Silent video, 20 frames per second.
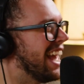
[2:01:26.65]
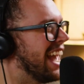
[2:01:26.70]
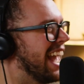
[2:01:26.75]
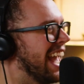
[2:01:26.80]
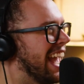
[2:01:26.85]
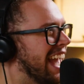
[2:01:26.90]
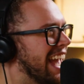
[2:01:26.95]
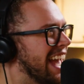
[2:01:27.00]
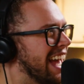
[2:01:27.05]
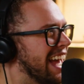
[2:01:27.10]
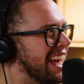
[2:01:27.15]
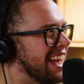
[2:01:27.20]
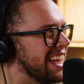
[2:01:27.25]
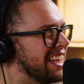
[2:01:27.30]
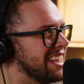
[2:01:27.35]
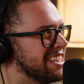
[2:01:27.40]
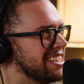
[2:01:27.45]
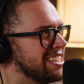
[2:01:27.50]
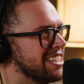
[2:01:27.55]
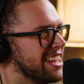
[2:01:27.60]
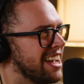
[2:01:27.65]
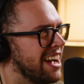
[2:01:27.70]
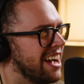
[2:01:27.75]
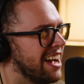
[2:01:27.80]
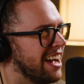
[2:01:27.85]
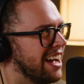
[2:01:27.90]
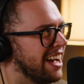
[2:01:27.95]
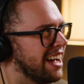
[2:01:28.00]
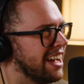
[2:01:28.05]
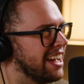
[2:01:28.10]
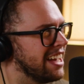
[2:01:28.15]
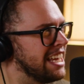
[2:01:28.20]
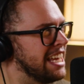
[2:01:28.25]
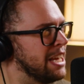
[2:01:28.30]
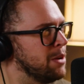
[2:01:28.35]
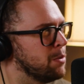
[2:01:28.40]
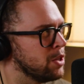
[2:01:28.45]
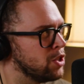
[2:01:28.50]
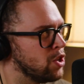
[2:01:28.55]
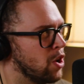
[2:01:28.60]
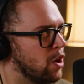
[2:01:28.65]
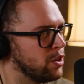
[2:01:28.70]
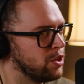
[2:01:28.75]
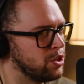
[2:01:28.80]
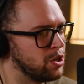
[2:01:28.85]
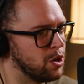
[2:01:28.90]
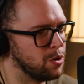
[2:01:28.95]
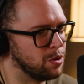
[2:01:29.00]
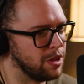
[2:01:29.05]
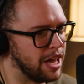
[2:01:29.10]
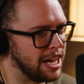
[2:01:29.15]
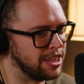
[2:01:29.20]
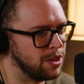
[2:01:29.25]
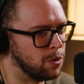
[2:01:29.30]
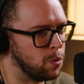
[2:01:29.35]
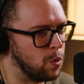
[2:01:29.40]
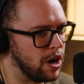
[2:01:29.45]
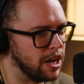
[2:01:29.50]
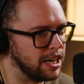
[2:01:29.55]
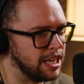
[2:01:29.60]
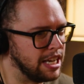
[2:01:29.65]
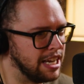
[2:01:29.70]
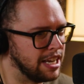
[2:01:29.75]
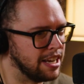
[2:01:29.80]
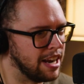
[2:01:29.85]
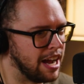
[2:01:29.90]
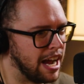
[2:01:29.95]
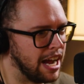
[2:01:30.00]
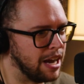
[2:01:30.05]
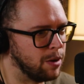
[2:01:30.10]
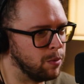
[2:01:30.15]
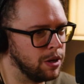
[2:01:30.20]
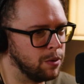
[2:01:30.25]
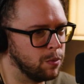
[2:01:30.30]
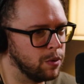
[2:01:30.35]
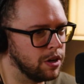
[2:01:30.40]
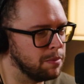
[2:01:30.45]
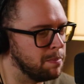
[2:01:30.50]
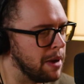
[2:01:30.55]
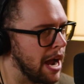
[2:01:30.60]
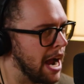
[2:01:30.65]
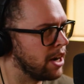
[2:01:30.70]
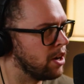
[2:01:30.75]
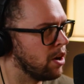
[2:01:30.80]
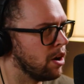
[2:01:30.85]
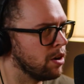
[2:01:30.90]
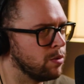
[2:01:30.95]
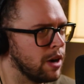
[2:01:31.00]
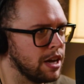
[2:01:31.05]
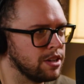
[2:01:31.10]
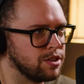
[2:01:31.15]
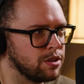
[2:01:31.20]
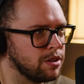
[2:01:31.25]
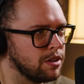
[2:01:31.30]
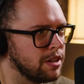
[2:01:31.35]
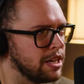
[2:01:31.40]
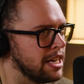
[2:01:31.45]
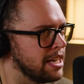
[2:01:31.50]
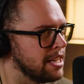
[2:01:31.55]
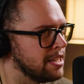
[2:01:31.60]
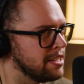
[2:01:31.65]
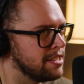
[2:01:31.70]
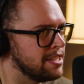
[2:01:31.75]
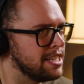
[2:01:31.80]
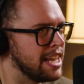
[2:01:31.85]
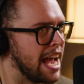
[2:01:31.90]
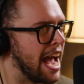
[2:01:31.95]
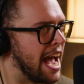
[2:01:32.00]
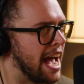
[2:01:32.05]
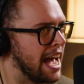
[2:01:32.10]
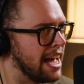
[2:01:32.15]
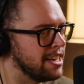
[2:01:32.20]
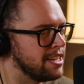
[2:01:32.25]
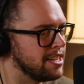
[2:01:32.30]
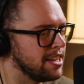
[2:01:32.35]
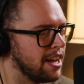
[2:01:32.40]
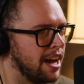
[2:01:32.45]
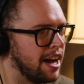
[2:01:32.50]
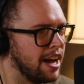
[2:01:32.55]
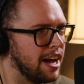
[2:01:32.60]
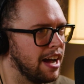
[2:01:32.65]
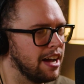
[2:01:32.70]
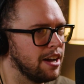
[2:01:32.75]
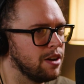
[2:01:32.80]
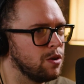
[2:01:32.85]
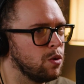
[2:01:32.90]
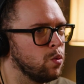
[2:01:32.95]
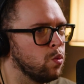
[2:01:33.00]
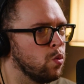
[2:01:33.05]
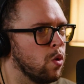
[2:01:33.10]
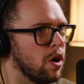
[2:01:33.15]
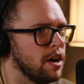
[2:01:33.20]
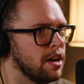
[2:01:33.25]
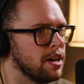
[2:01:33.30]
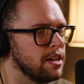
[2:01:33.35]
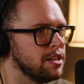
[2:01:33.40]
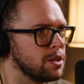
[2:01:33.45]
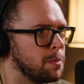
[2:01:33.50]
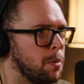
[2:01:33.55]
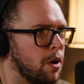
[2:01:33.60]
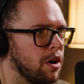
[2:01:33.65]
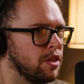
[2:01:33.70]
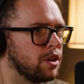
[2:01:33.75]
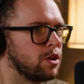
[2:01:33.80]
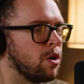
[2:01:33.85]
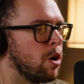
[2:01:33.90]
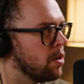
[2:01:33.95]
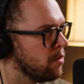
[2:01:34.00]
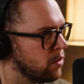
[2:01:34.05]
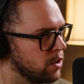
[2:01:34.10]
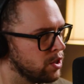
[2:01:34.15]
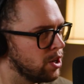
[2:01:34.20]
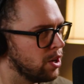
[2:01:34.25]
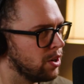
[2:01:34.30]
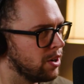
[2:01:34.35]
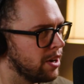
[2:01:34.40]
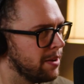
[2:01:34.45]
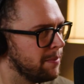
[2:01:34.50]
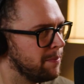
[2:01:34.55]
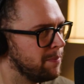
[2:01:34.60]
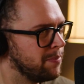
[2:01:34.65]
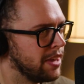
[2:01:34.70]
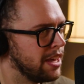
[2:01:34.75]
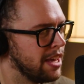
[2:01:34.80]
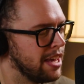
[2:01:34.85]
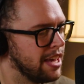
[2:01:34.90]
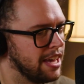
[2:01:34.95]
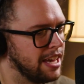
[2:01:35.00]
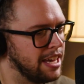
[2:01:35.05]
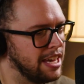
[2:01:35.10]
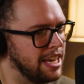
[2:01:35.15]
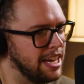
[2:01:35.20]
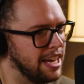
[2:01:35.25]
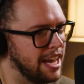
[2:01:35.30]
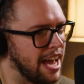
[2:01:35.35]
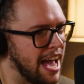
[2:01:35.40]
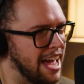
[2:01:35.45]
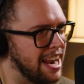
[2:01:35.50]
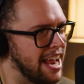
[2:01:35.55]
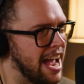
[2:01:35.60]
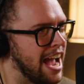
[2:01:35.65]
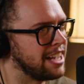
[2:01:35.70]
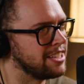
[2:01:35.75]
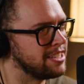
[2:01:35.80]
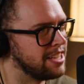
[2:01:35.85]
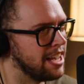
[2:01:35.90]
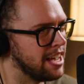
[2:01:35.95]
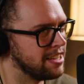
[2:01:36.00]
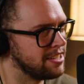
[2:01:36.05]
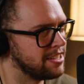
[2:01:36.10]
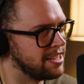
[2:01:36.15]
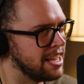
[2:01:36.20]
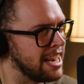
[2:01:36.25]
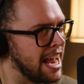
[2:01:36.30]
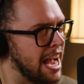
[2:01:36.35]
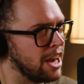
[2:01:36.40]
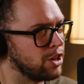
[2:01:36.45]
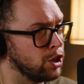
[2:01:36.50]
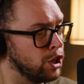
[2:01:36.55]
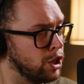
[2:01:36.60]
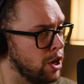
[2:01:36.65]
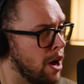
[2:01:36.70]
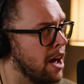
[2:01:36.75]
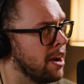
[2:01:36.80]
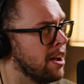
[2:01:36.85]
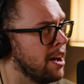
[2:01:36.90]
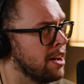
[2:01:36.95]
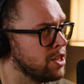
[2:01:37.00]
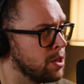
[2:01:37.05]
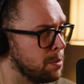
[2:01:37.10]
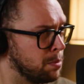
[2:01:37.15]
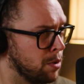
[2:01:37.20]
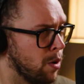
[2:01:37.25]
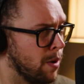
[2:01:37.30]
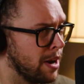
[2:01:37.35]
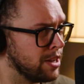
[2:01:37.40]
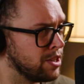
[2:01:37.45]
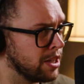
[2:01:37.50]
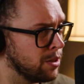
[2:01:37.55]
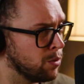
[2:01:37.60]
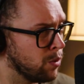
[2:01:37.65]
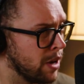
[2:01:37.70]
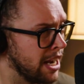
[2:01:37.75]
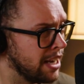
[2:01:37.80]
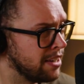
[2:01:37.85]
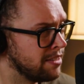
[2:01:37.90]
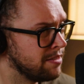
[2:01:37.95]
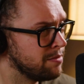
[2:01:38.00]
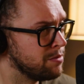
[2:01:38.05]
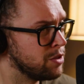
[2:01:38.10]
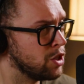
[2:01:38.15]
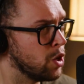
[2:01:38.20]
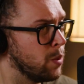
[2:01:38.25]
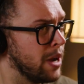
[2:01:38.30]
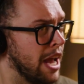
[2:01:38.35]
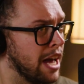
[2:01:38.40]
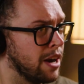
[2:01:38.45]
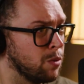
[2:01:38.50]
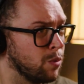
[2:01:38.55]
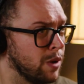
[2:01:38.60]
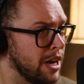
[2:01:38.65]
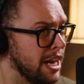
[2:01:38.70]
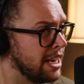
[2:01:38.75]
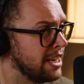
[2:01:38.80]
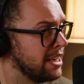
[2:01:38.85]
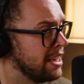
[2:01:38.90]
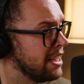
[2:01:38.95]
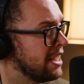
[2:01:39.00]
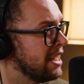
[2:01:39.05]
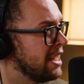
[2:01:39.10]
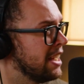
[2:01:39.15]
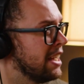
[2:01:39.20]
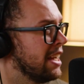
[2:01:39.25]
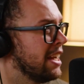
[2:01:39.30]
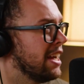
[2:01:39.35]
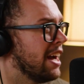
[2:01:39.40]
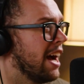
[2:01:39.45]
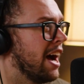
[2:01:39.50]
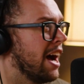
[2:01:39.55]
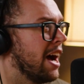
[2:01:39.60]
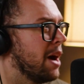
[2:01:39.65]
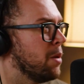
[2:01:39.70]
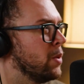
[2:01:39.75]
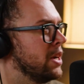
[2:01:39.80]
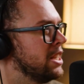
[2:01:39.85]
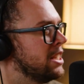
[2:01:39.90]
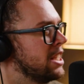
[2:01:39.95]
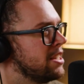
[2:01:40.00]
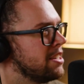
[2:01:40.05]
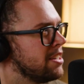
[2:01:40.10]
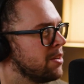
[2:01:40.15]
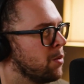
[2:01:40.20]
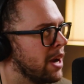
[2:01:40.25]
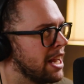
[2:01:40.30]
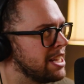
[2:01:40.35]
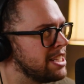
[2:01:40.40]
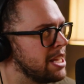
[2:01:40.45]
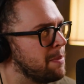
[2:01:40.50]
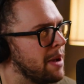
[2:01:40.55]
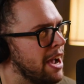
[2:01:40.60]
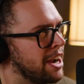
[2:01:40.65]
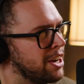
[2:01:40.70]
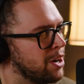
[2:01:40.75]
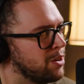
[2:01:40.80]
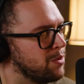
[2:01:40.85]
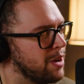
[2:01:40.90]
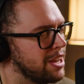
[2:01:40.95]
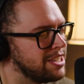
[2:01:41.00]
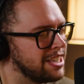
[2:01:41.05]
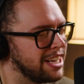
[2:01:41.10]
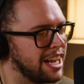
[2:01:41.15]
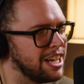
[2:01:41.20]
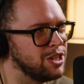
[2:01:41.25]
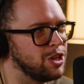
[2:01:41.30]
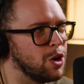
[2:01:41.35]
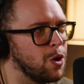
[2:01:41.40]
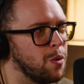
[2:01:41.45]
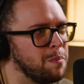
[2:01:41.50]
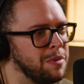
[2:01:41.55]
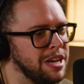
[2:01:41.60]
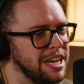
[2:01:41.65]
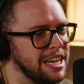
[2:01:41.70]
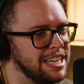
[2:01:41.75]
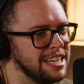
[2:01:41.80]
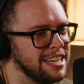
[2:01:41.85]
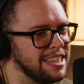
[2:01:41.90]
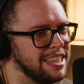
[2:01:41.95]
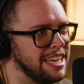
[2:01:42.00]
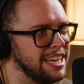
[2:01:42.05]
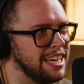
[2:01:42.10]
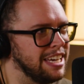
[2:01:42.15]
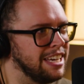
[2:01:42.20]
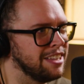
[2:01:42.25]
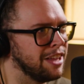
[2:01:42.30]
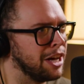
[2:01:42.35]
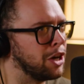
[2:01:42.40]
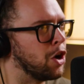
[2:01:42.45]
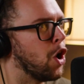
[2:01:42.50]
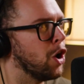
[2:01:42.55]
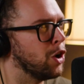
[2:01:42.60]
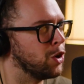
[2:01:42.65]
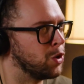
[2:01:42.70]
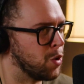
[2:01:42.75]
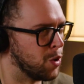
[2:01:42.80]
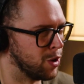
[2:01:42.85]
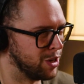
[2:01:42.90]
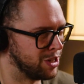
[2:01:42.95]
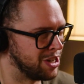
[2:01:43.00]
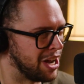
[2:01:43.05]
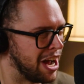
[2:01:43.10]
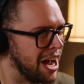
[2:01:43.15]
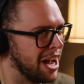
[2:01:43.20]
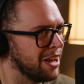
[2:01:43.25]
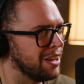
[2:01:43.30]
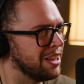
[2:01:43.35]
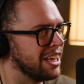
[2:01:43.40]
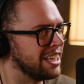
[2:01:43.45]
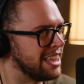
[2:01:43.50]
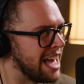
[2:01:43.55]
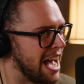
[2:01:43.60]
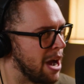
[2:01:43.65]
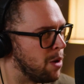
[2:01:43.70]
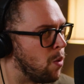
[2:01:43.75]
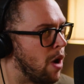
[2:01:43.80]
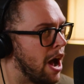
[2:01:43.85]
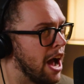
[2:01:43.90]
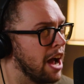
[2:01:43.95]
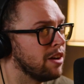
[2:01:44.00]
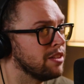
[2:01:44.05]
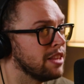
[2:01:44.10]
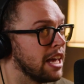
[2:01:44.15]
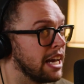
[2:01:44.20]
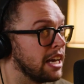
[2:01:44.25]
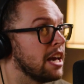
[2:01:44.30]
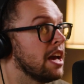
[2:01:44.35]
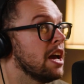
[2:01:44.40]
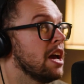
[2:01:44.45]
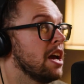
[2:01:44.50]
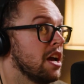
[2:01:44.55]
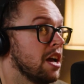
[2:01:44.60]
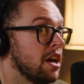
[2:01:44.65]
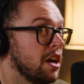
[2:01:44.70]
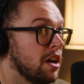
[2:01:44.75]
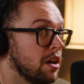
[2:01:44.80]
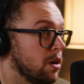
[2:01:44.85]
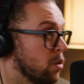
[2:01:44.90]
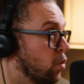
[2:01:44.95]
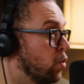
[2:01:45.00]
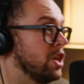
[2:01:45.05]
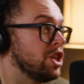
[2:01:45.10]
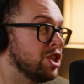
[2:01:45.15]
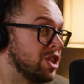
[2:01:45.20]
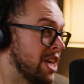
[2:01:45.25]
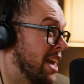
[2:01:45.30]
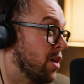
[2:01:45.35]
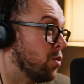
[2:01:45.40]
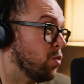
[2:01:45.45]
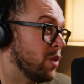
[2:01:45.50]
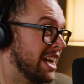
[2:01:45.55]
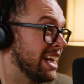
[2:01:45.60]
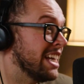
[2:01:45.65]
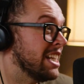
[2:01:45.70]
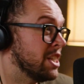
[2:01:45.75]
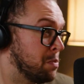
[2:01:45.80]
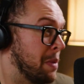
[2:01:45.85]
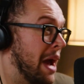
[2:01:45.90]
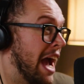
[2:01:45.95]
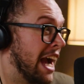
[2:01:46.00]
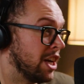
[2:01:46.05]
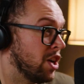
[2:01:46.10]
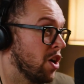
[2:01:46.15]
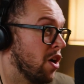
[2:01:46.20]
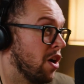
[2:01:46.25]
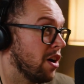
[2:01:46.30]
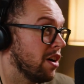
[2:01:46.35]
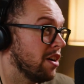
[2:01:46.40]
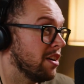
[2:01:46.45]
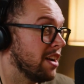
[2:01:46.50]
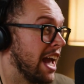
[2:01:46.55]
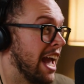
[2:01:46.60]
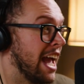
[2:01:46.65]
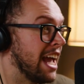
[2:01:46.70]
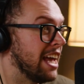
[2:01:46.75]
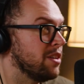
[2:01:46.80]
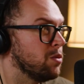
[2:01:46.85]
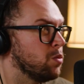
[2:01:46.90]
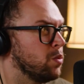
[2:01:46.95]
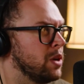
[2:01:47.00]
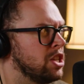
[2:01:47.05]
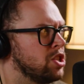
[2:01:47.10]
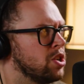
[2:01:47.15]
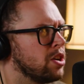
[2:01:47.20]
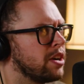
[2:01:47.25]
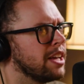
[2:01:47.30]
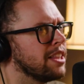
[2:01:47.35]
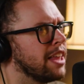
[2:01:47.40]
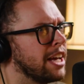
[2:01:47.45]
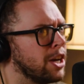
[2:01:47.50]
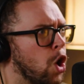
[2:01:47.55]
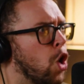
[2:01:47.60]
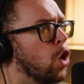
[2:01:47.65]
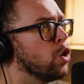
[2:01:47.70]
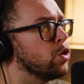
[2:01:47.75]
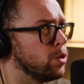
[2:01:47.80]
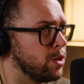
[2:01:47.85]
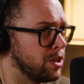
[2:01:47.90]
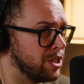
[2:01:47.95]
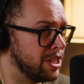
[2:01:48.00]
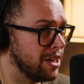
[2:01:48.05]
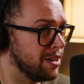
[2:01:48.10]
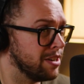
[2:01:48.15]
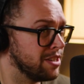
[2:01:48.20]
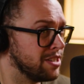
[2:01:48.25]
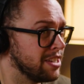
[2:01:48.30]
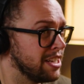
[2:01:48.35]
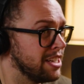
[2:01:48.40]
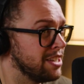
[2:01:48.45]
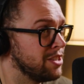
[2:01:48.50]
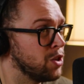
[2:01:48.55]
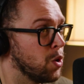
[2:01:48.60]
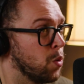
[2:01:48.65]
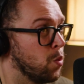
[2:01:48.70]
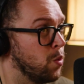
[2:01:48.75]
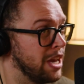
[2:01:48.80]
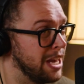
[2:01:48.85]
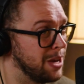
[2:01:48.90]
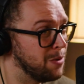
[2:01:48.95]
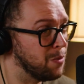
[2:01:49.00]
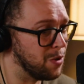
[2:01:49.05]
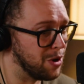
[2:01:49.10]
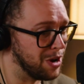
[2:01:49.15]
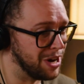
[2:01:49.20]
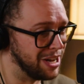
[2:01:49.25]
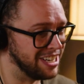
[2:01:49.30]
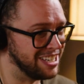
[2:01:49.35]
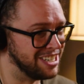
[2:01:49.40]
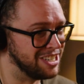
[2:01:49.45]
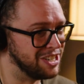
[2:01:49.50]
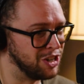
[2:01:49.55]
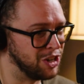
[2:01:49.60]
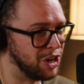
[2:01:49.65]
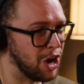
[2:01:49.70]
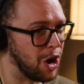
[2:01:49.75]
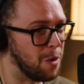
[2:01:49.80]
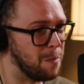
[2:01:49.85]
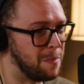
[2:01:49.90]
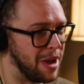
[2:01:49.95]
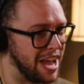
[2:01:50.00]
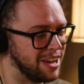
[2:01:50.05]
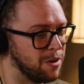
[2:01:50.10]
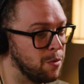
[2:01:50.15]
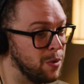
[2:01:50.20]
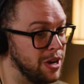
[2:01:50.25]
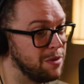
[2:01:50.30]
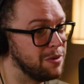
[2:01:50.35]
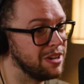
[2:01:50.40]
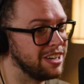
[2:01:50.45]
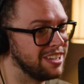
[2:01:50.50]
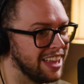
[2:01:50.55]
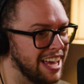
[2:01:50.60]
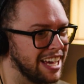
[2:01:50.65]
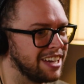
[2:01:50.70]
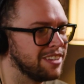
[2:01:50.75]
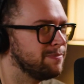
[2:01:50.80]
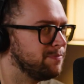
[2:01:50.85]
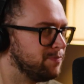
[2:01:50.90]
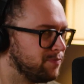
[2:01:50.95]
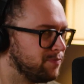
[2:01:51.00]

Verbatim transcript: And uh, he was also like the one he and I we would backyard wrestle. His dad uh, was a part of the carnival circuit he had access and actually got us a pro wrestling ring. So we had a ring. Oh wow. Uh, we didn't. When I say backyard wrestling, I don't mean the like hardcore style, like that wild. Like we just had a ring in his backyard, and we took it like ultra seriously. So okay. we would go. Ba- we would like